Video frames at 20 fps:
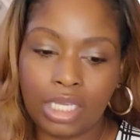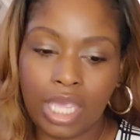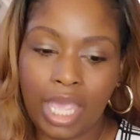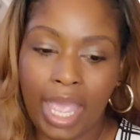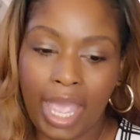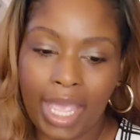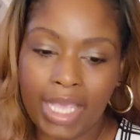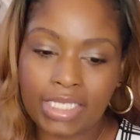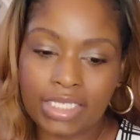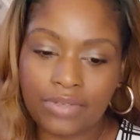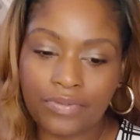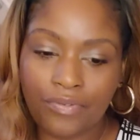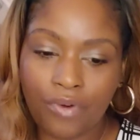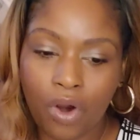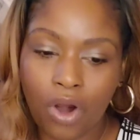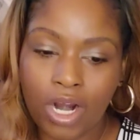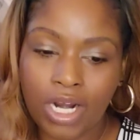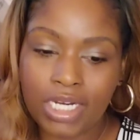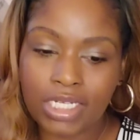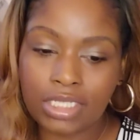As
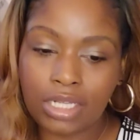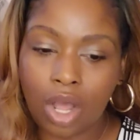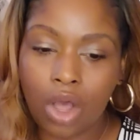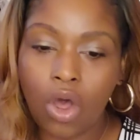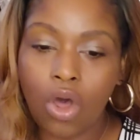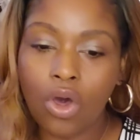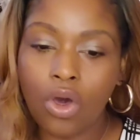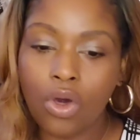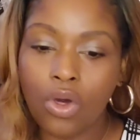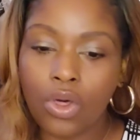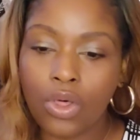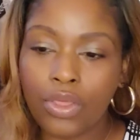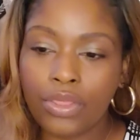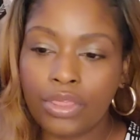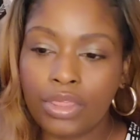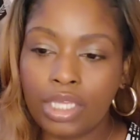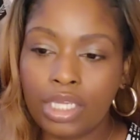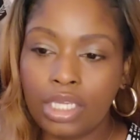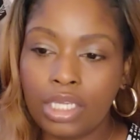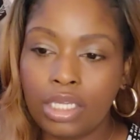far as all
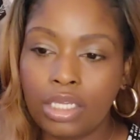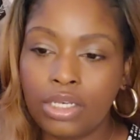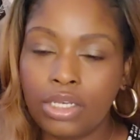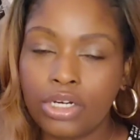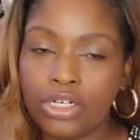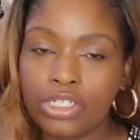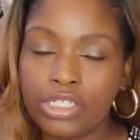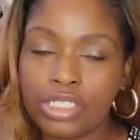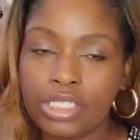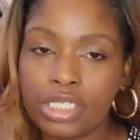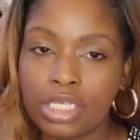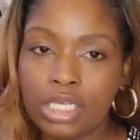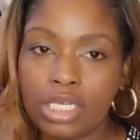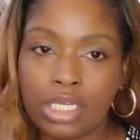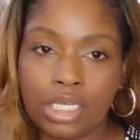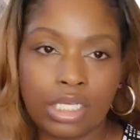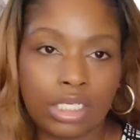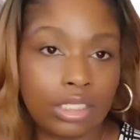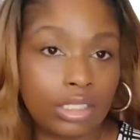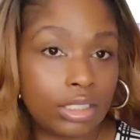the
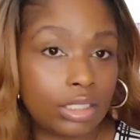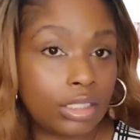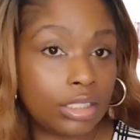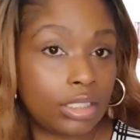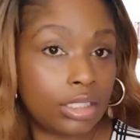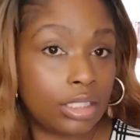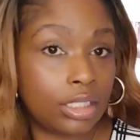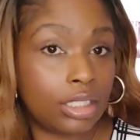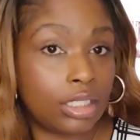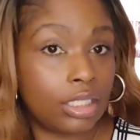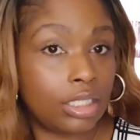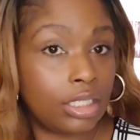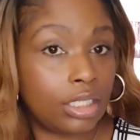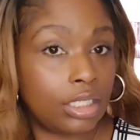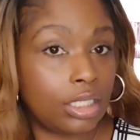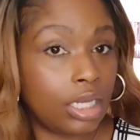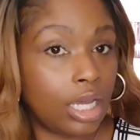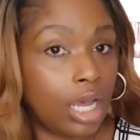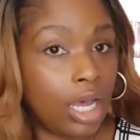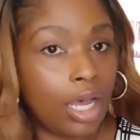nursing
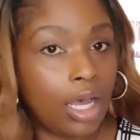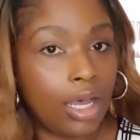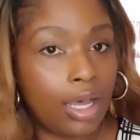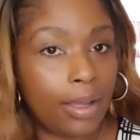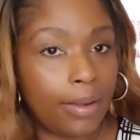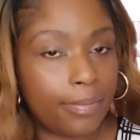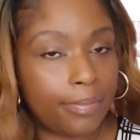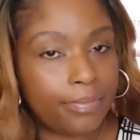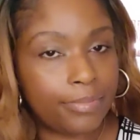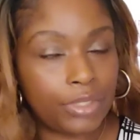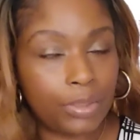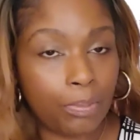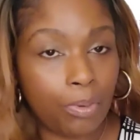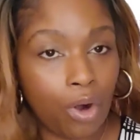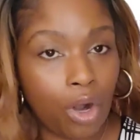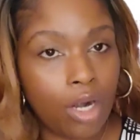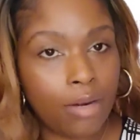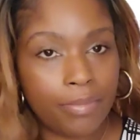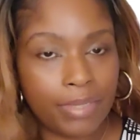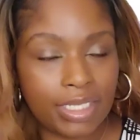
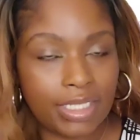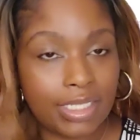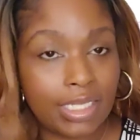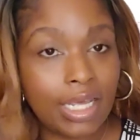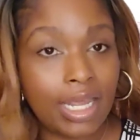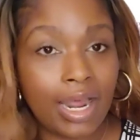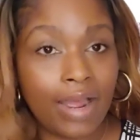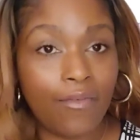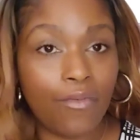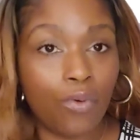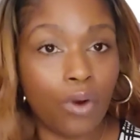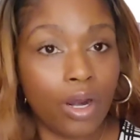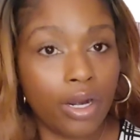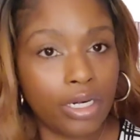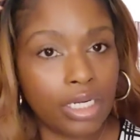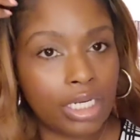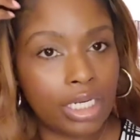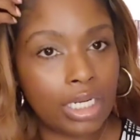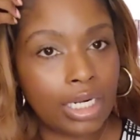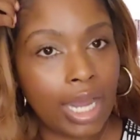departments that I've
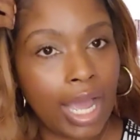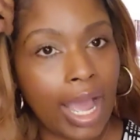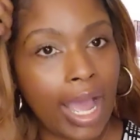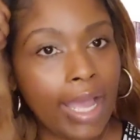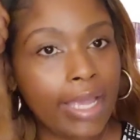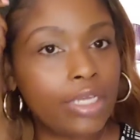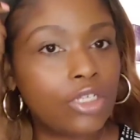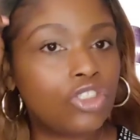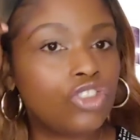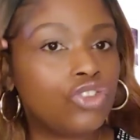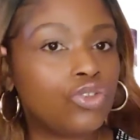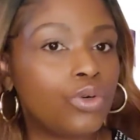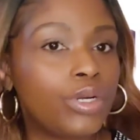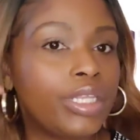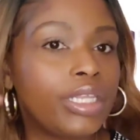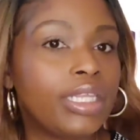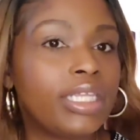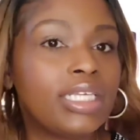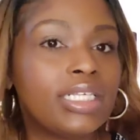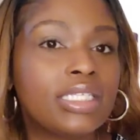worked in, I enjoy
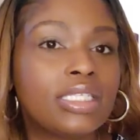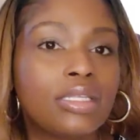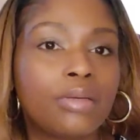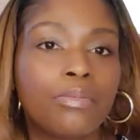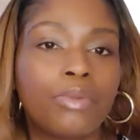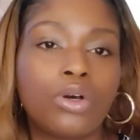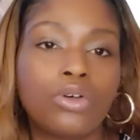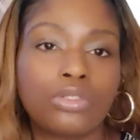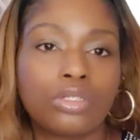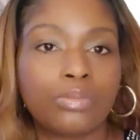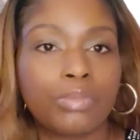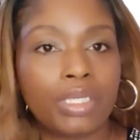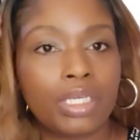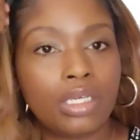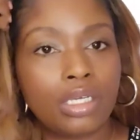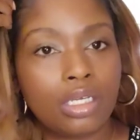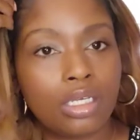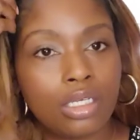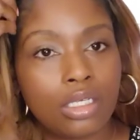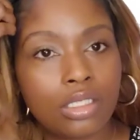this the most
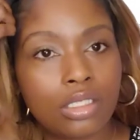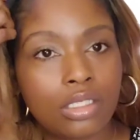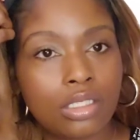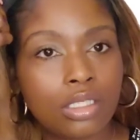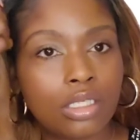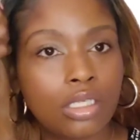because